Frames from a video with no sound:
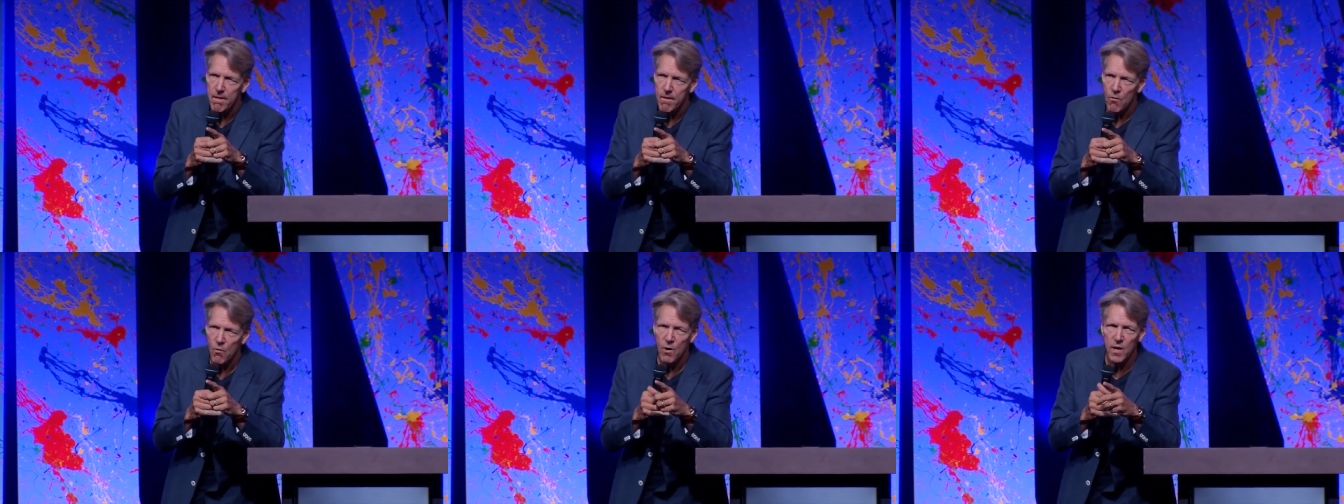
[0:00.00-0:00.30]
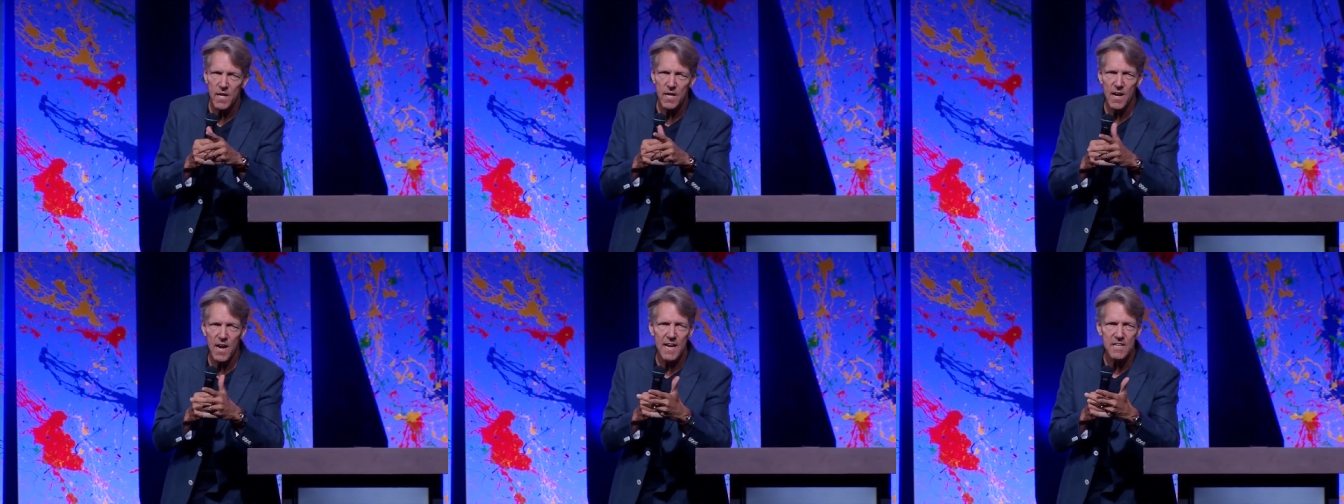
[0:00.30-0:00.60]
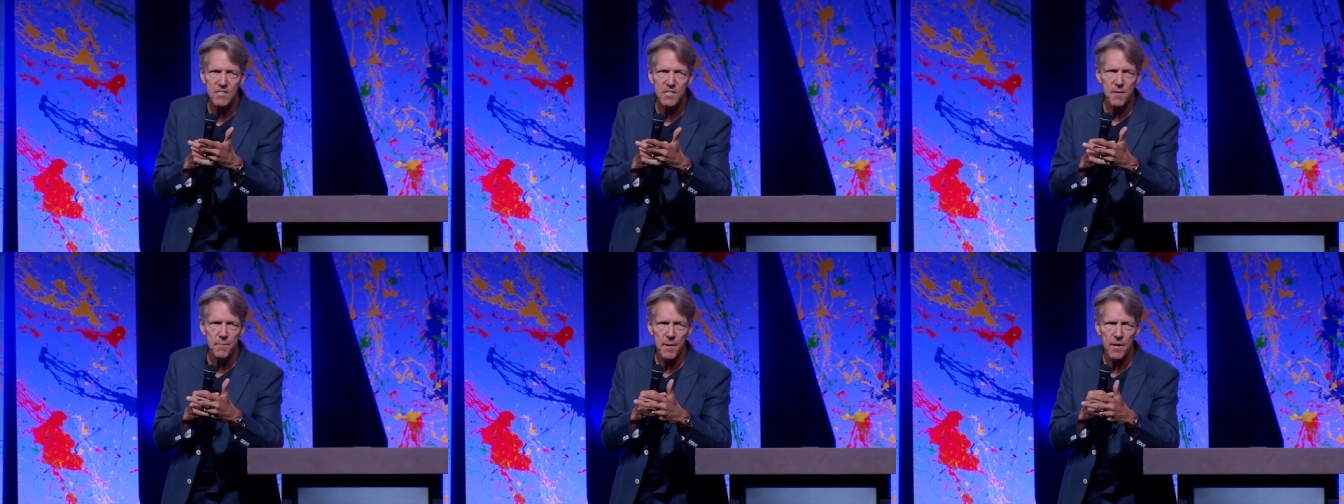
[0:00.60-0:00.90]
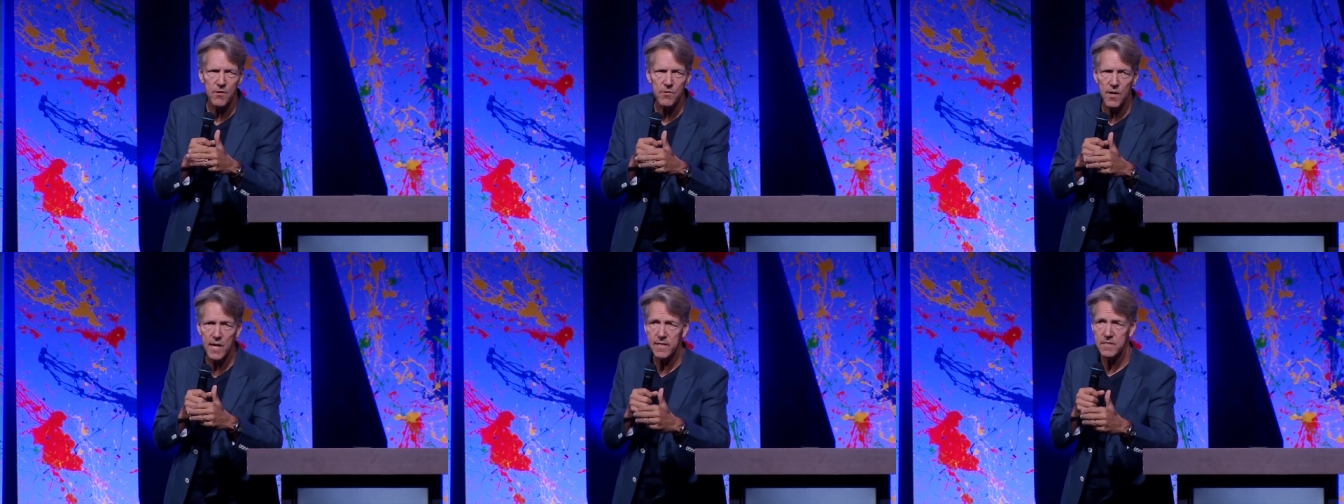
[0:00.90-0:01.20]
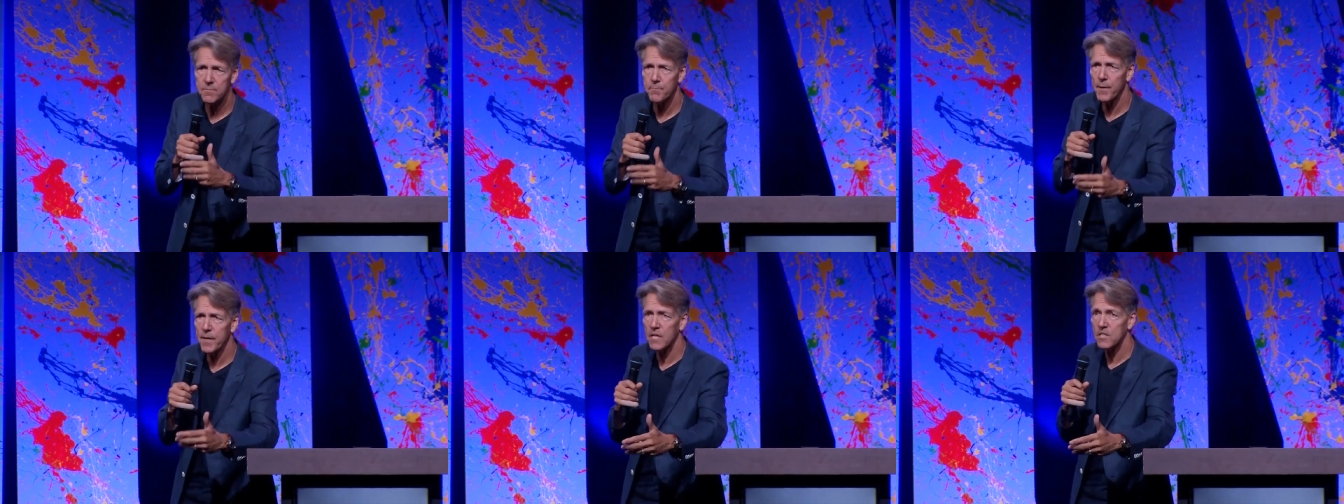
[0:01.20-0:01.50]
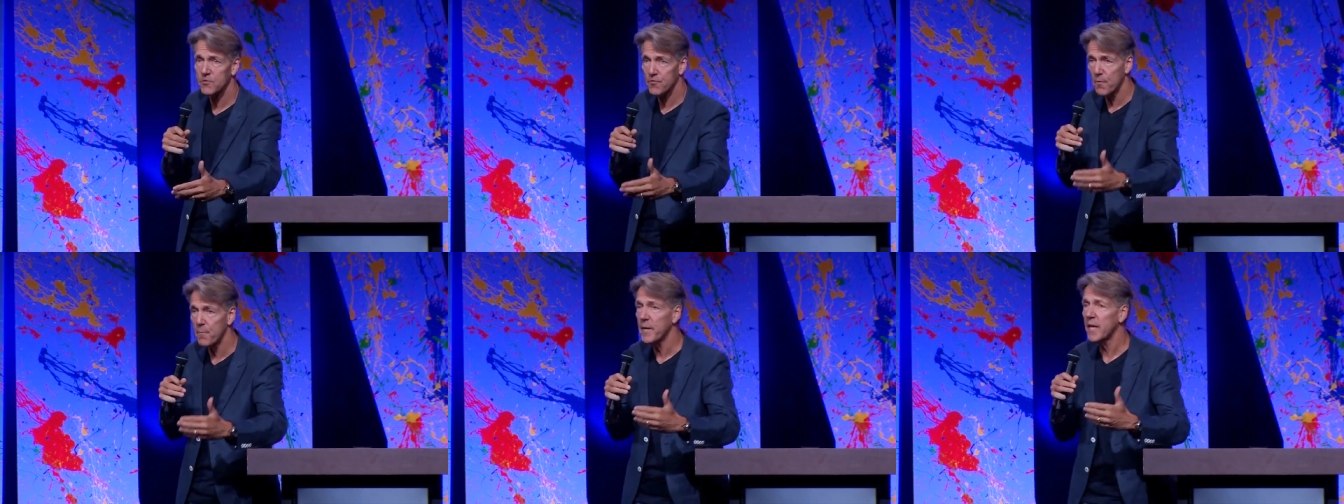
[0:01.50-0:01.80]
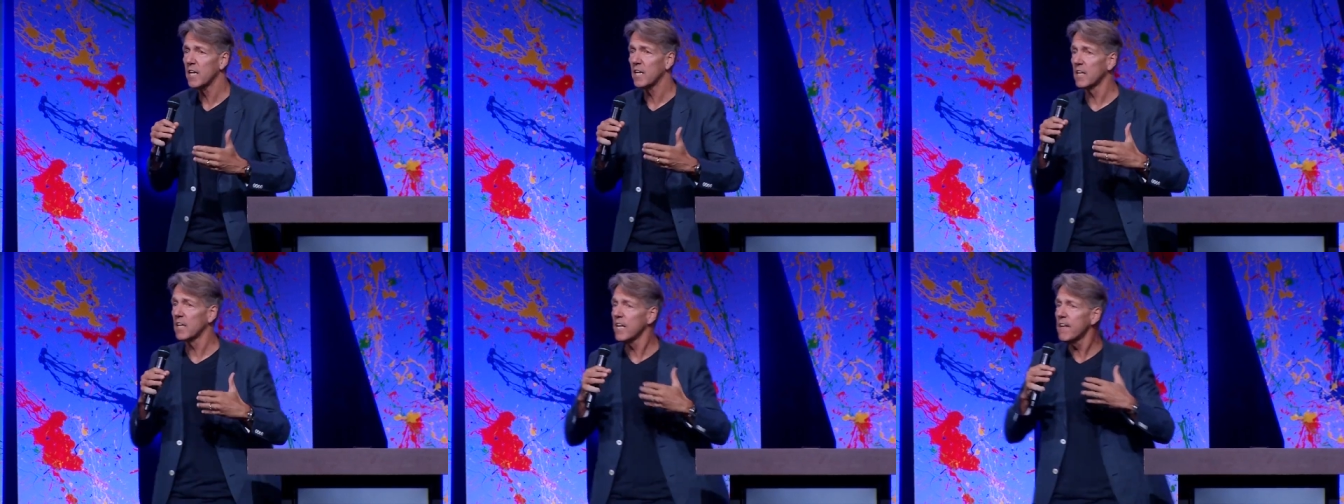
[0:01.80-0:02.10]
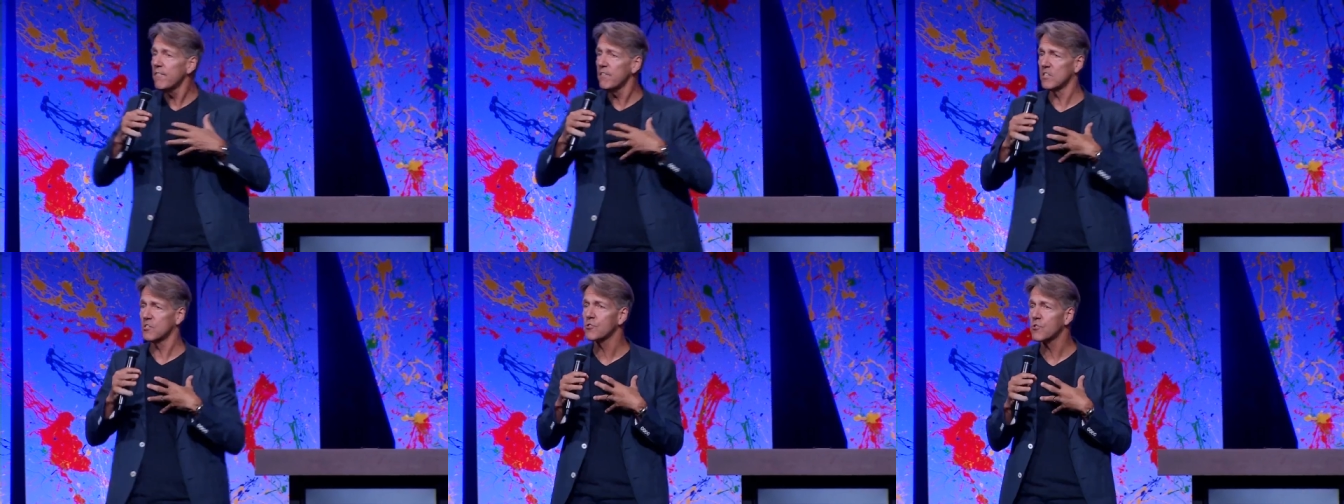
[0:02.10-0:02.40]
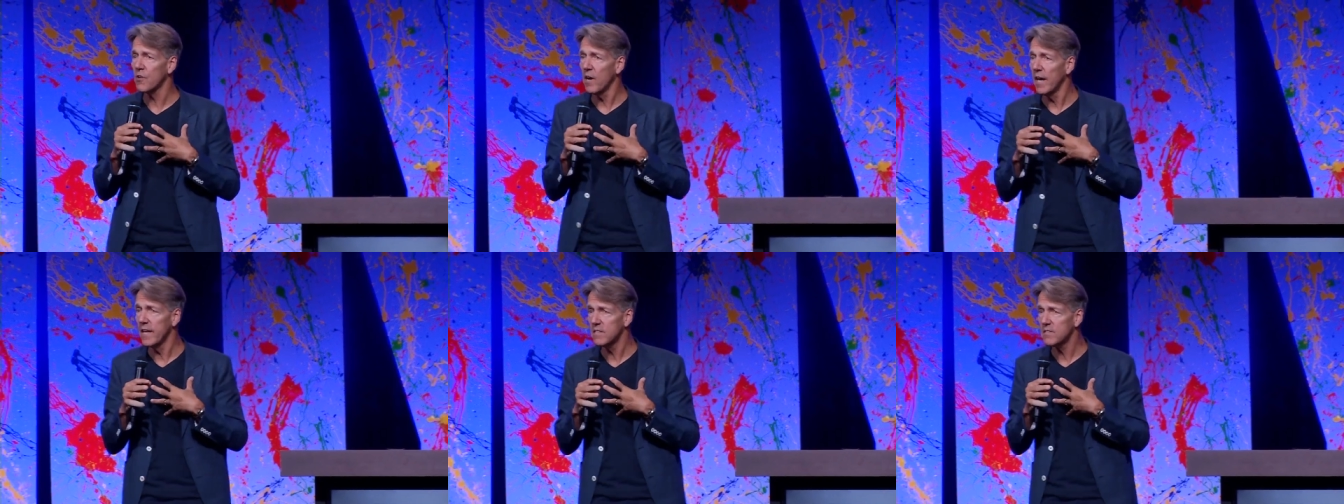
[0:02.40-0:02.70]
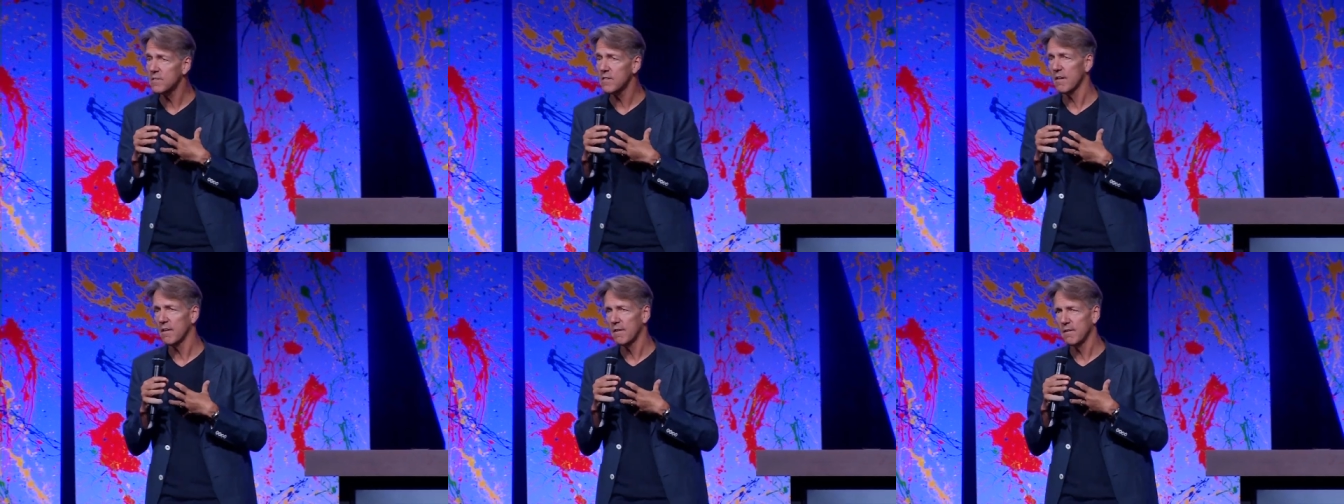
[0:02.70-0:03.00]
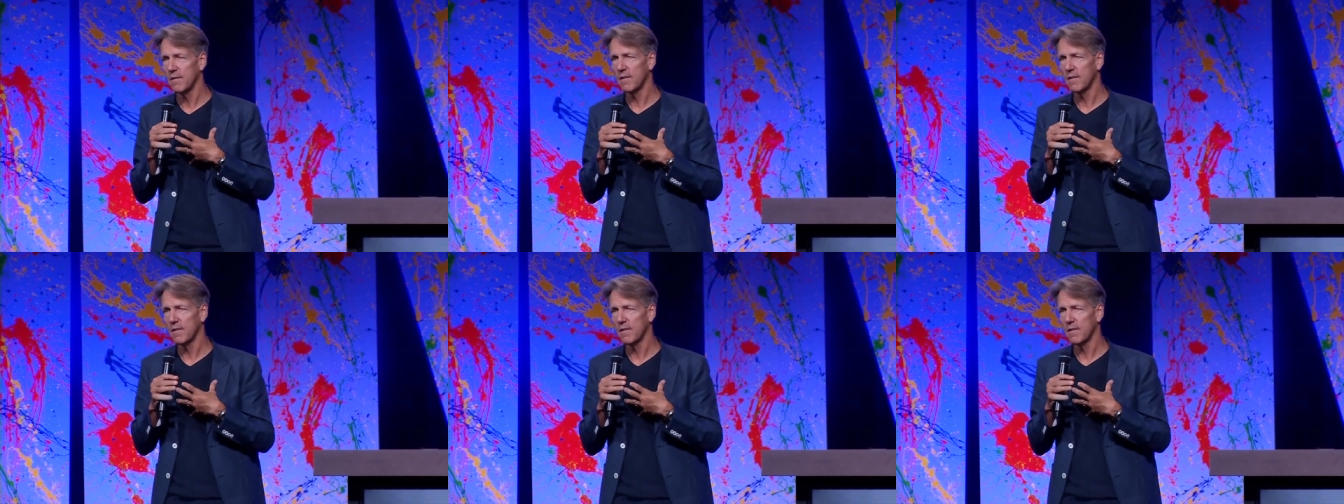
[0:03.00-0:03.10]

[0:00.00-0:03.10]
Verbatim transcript: Why are you asking about Christ? Because for me to live is Christ.